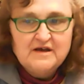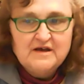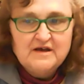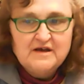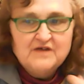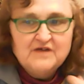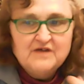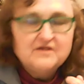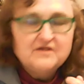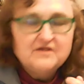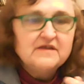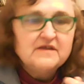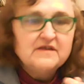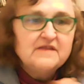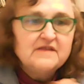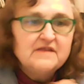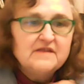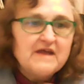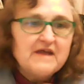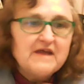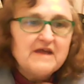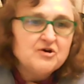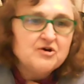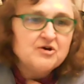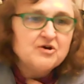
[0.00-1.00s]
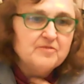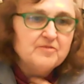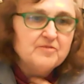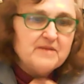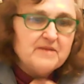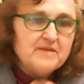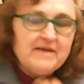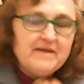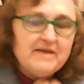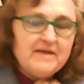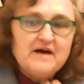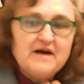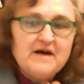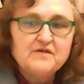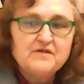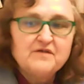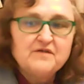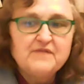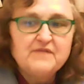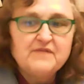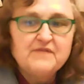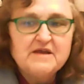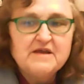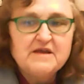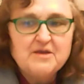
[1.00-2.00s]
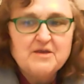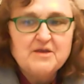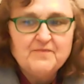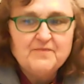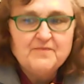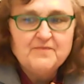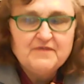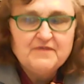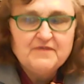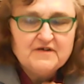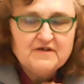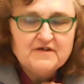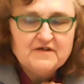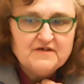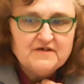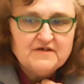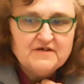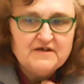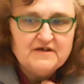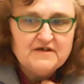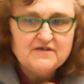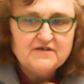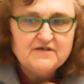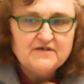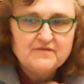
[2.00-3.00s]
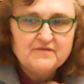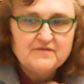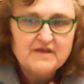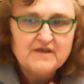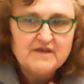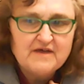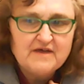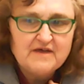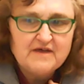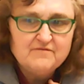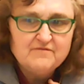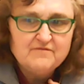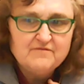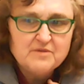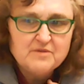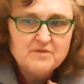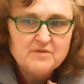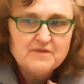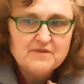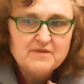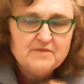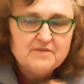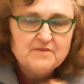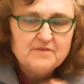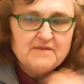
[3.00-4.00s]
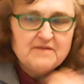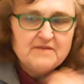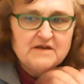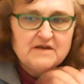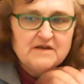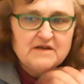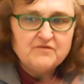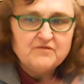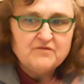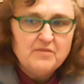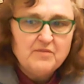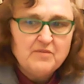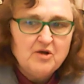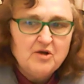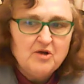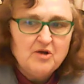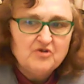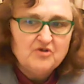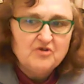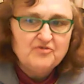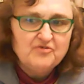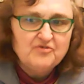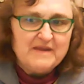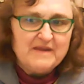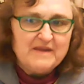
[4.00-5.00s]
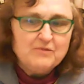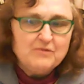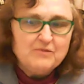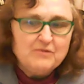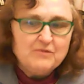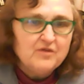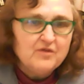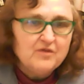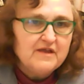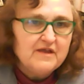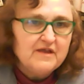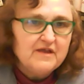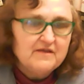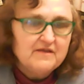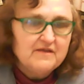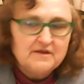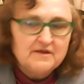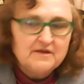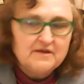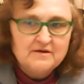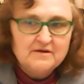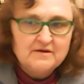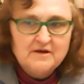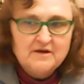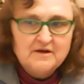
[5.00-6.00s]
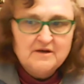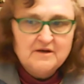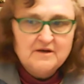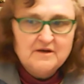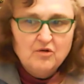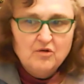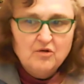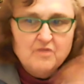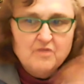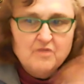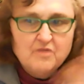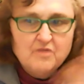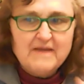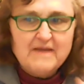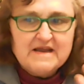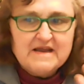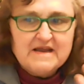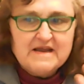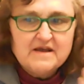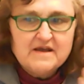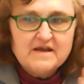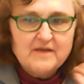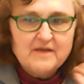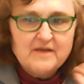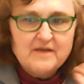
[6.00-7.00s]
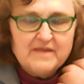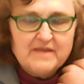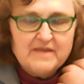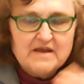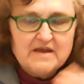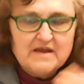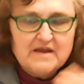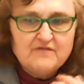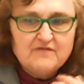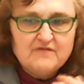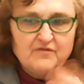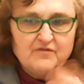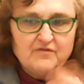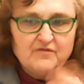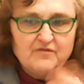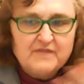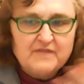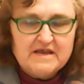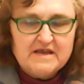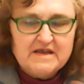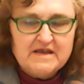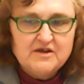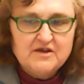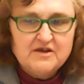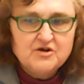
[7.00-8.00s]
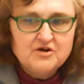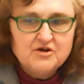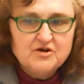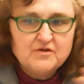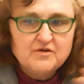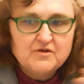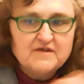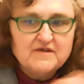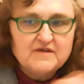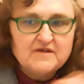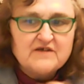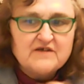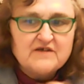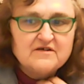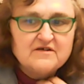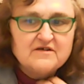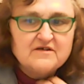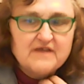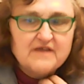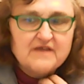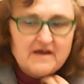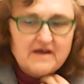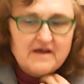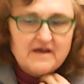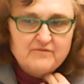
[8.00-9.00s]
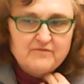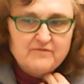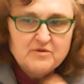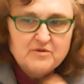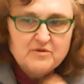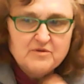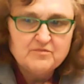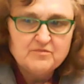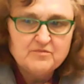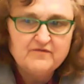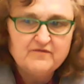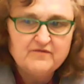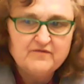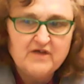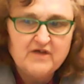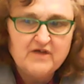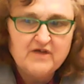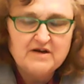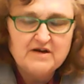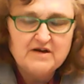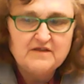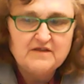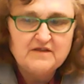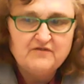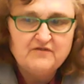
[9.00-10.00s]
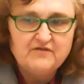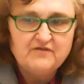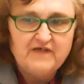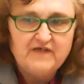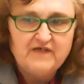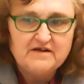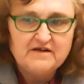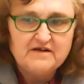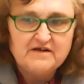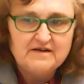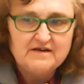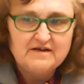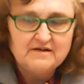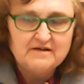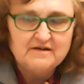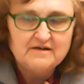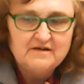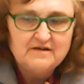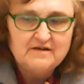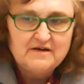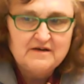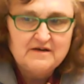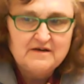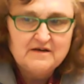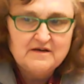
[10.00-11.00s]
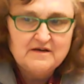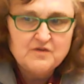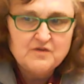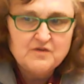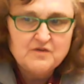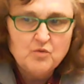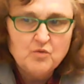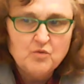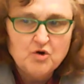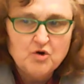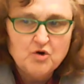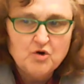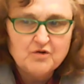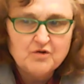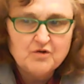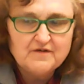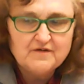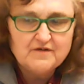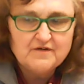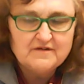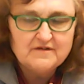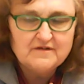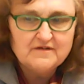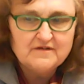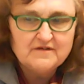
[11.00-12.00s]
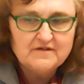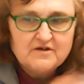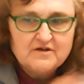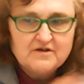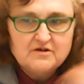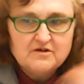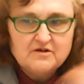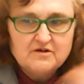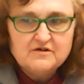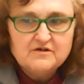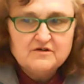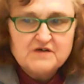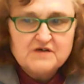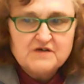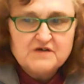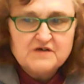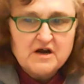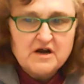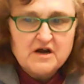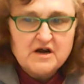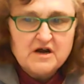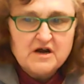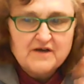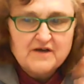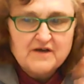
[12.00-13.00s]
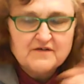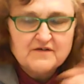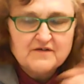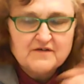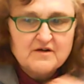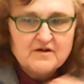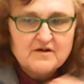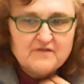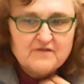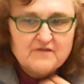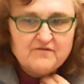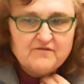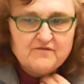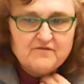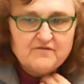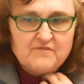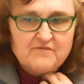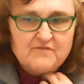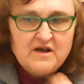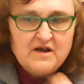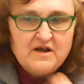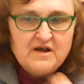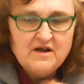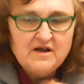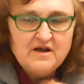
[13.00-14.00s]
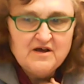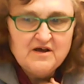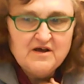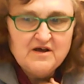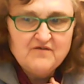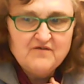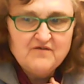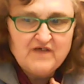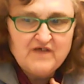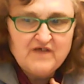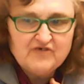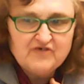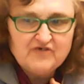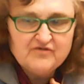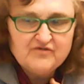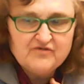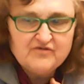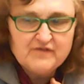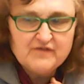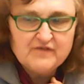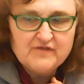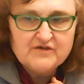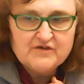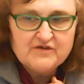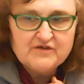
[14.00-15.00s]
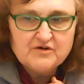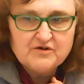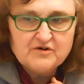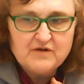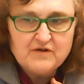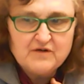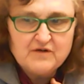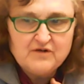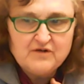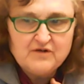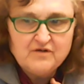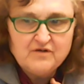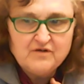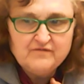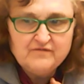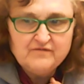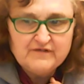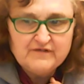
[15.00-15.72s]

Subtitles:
do you think that could be part of the success of the government, that many of the Polish people think that all the money coming in from the EU is actually the government providing the funding and the works? This huge highway is going from Warszawa to Krakow.